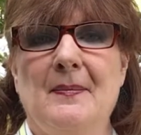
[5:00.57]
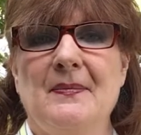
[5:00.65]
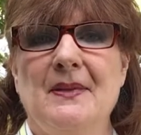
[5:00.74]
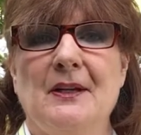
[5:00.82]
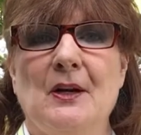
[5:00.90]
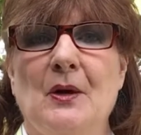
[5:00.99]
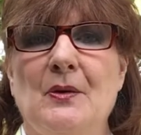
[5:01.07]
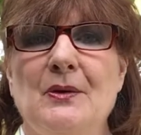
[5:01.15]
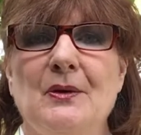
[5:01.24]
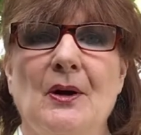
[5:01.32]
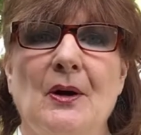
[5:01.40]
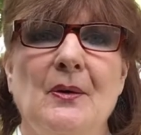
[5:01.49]
You know, you
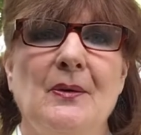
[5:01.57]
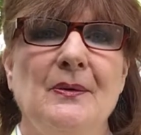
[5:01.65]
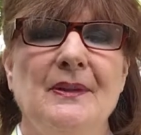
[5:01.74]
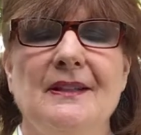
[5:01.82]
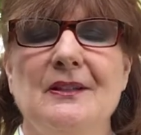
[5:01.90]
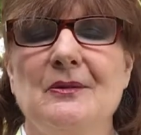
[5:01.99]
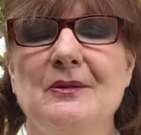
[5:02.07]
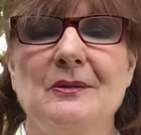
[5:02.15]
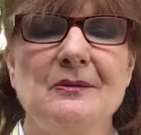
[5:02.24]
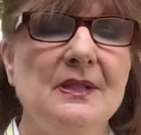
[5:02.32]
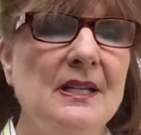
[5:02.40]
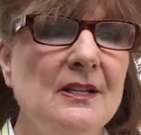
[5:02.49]
go, you
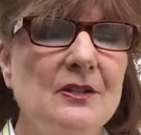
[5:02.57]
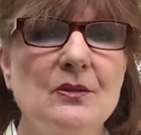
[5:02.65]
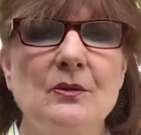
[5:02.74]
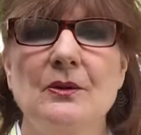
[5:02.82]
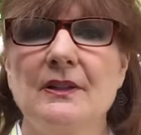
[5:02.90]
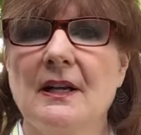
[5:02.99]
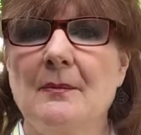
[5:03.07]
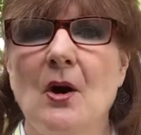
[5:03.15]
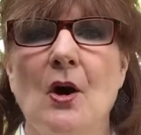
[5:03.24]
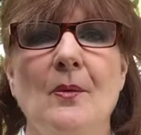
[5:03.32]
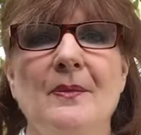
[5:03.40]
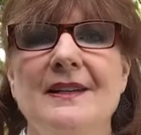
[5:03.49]
teach school, you come
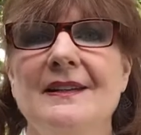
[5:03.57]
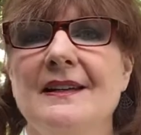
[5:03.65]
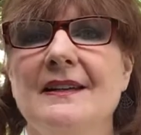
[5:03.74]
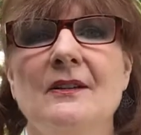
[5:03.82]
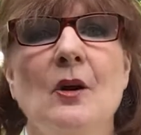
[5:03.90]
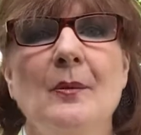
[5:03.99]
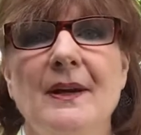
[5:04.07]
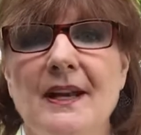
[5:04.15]
home, nobody